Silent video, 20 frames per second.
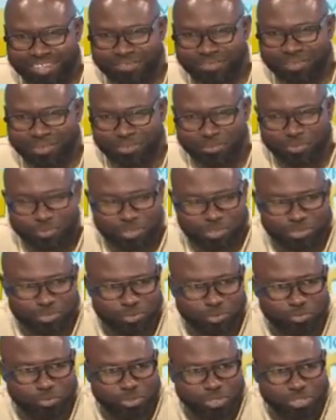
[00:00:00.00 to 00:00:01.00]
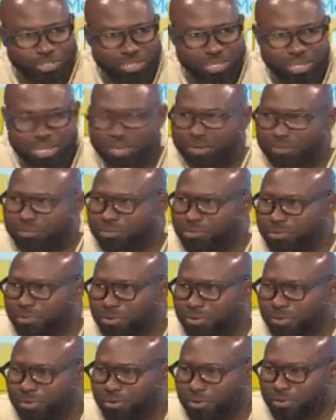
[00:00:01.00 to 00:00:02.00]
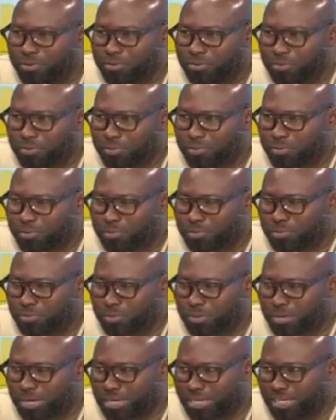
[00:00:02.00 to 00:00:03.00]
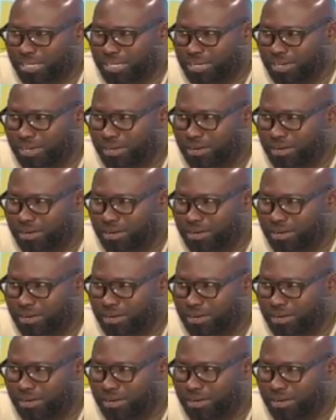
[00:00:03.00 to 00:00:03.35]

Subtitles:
avenue which is open. We'll look at